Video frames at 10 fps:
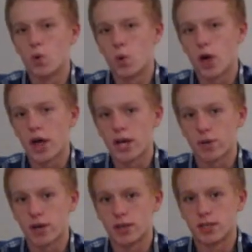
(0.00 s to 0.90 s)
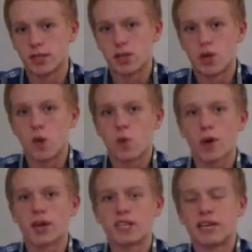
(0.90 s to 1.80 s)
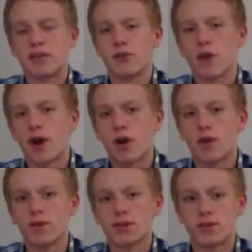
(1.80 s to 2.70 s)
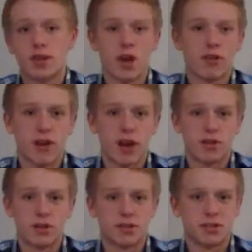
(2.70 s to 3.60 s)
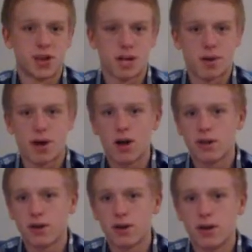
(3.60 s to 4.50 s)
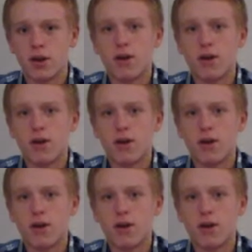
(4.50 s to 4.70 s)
Well, anyways, we're going to send it right over to the other analysts to talk about other